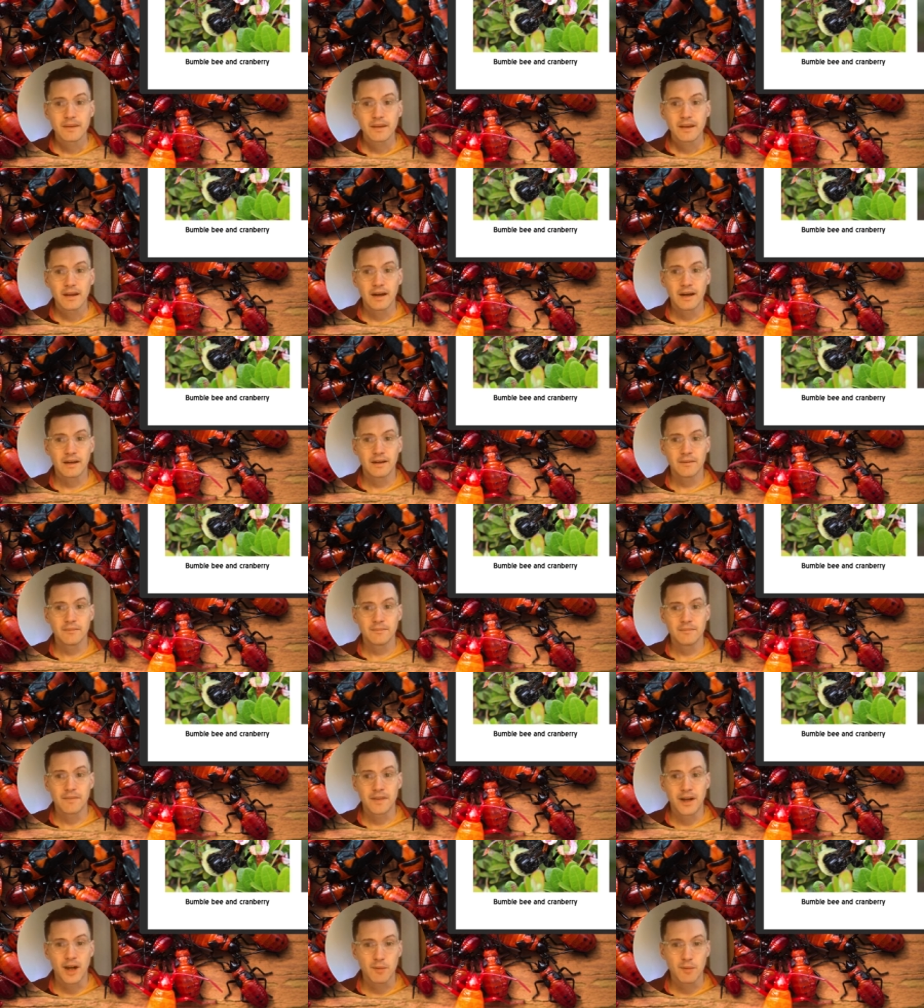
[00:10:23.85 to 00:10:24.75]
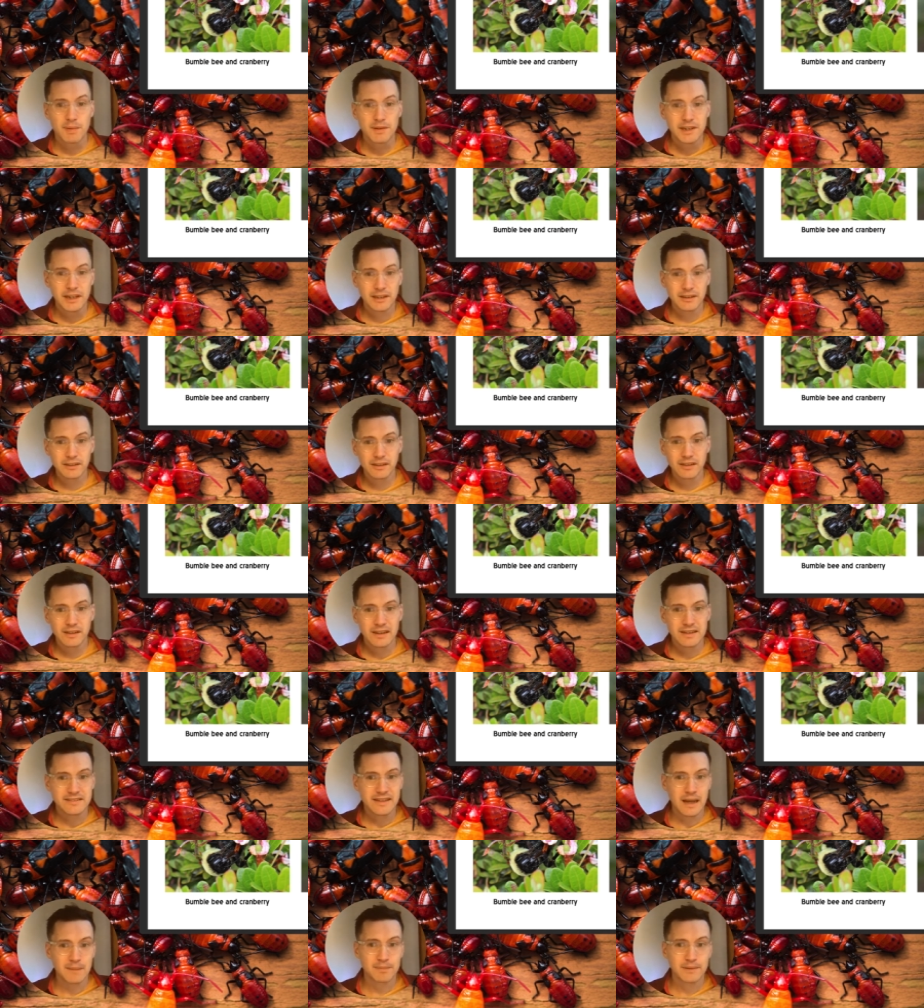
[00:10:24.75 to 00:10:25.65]
Um, they are particularly
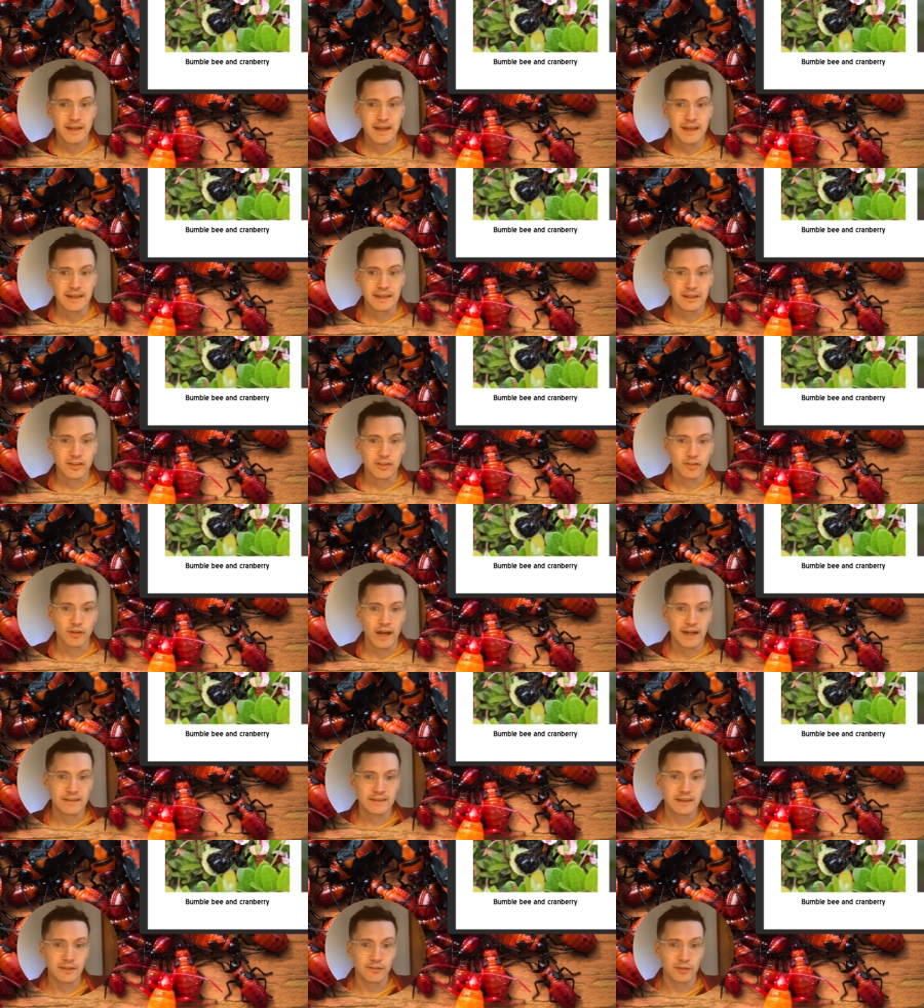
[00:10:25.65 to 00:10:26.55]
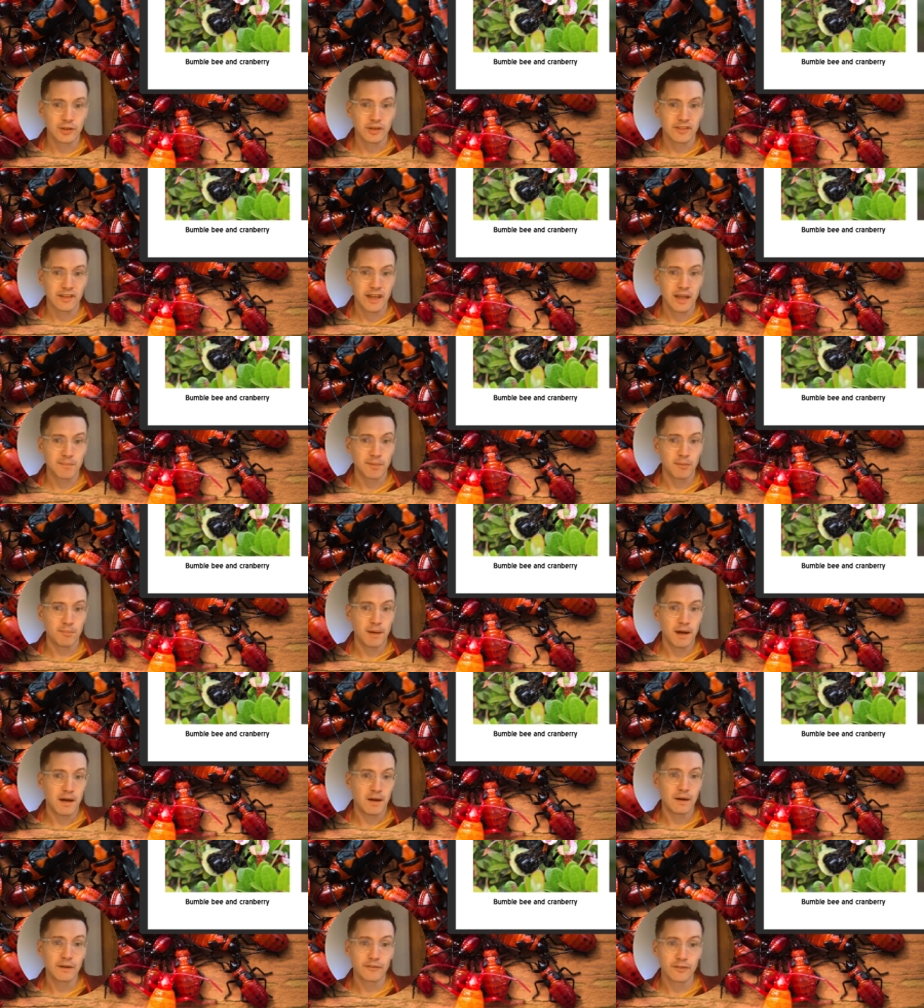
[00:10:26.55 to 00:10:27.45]
adept at extracting, for example,
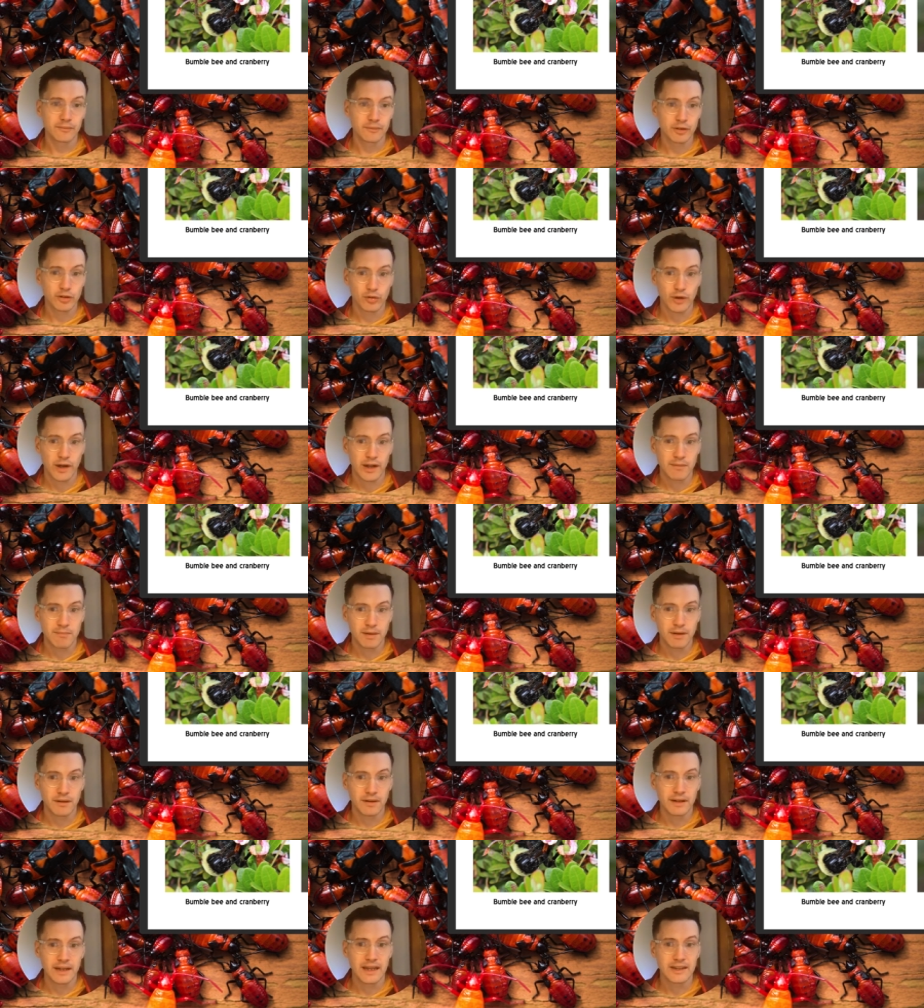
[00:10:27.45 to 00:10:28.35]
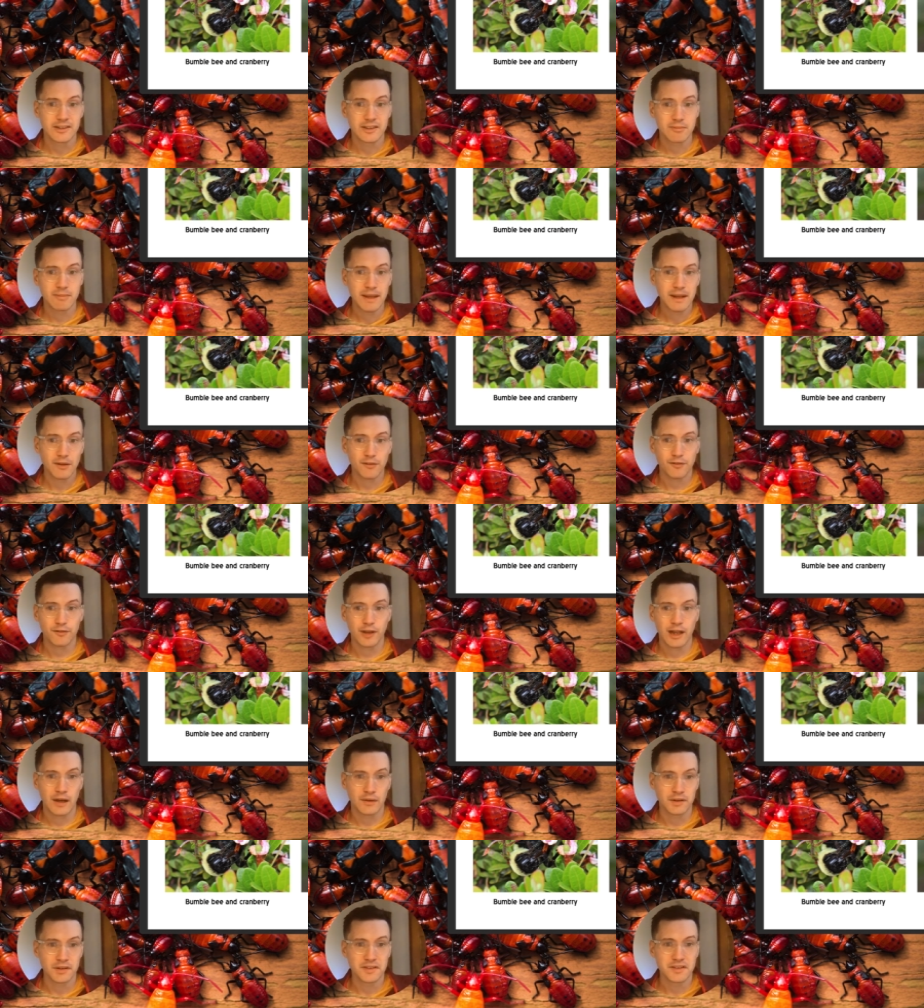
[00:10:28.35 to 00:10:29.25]
pollen from cranberry and tomato
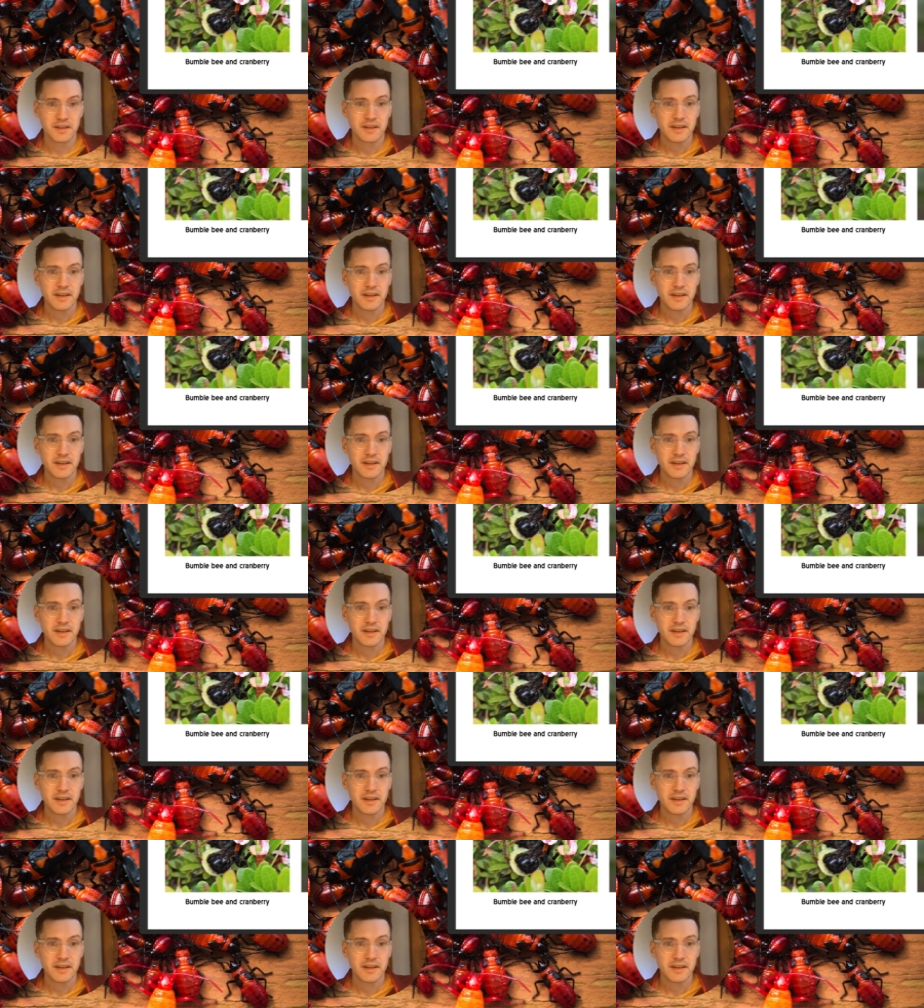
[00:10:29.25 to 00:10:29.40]
flowers,